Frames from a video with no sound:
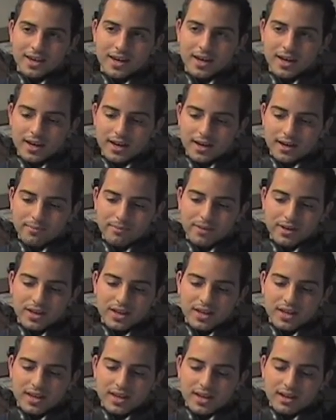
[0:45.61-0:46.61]
And
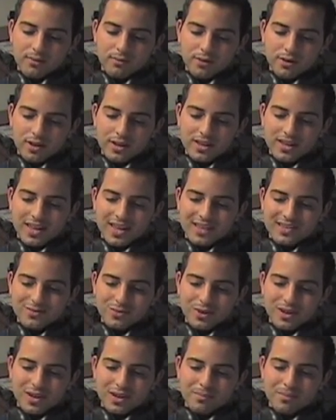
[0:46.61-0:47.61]
really, that's
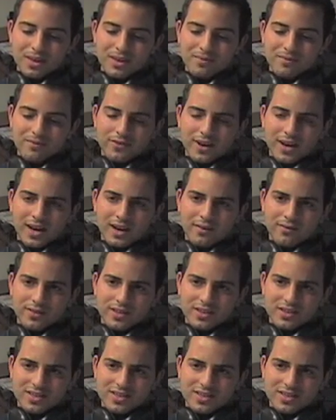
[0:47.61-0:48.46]
what got me involved.